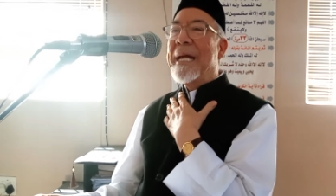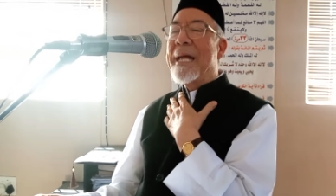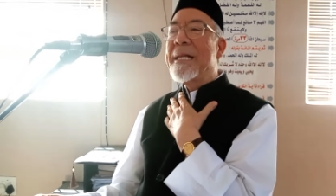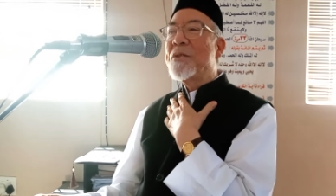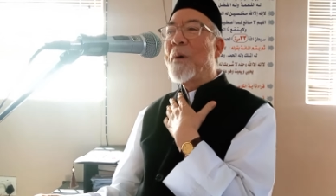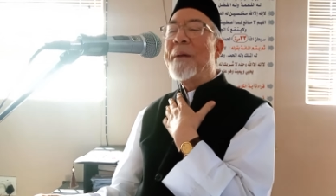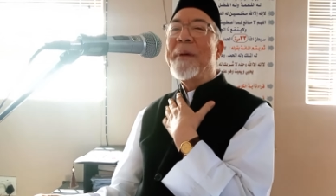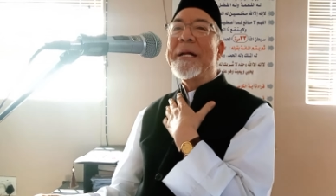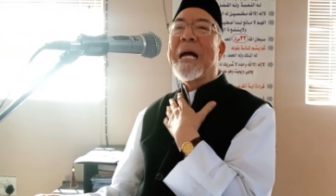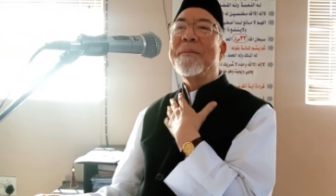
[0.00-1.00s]
and this
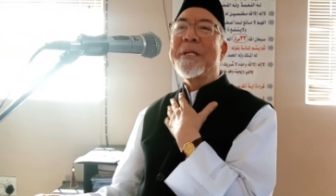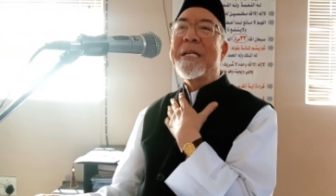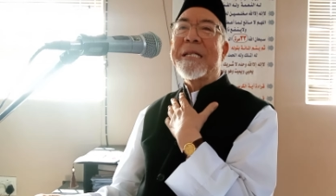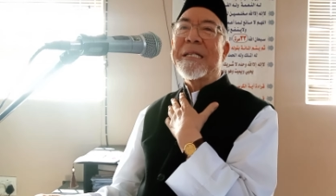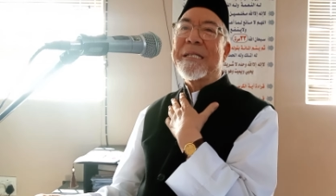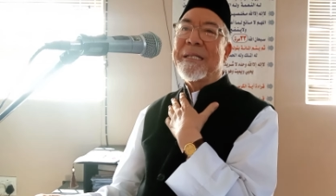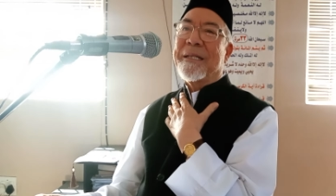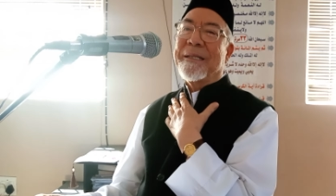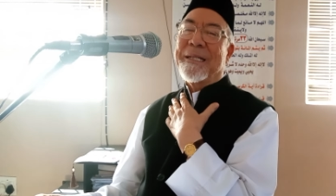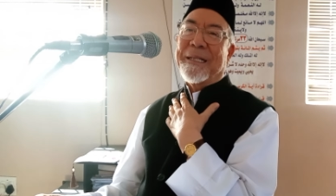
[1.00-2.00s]
one man comes in and says,
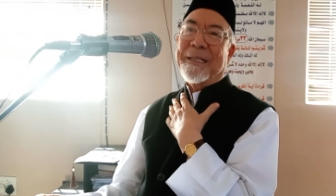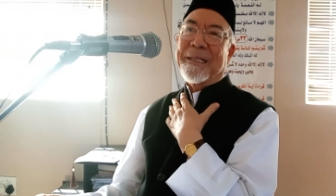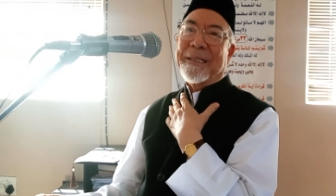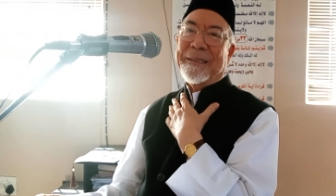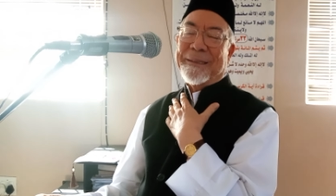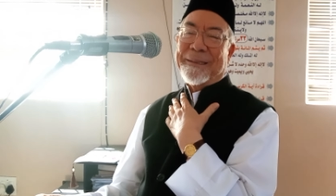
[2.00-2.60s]
Ya Allah,